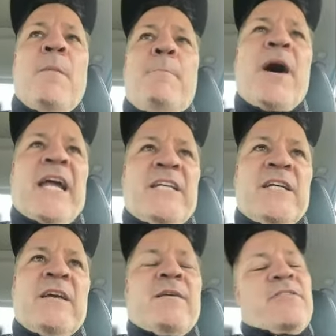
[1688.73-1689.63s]
But
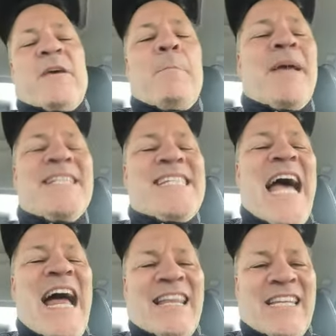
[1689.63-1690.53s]
the
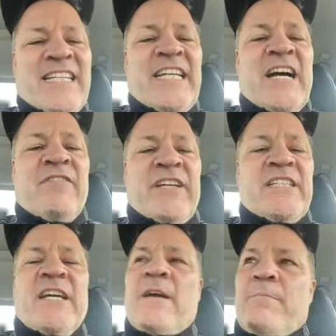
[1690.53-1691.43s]
mentality of it,